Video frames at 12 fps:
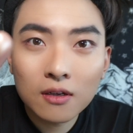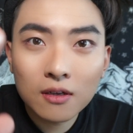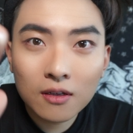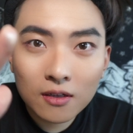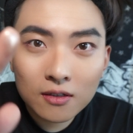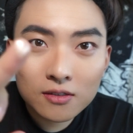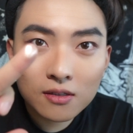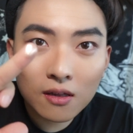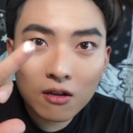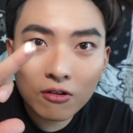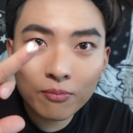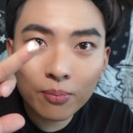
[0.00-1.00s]
There's a
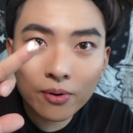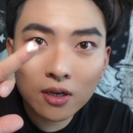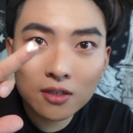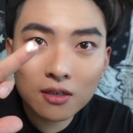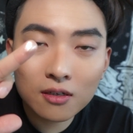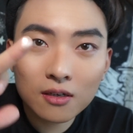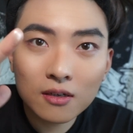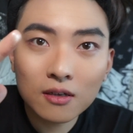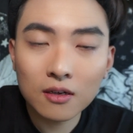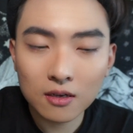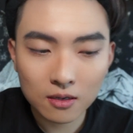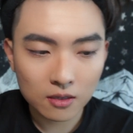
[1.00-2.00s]
lot of product.
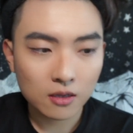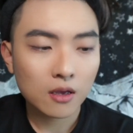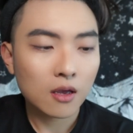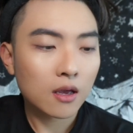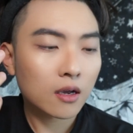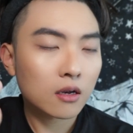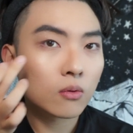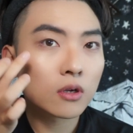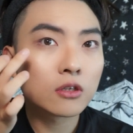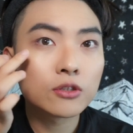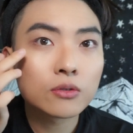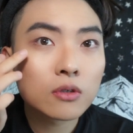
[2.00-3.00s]
I want
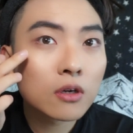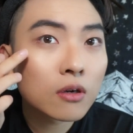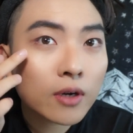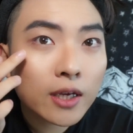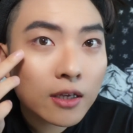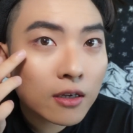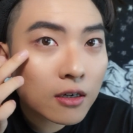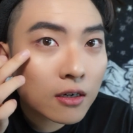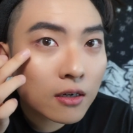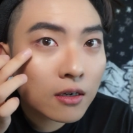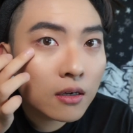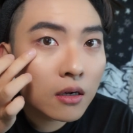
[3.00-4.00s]
to do right here.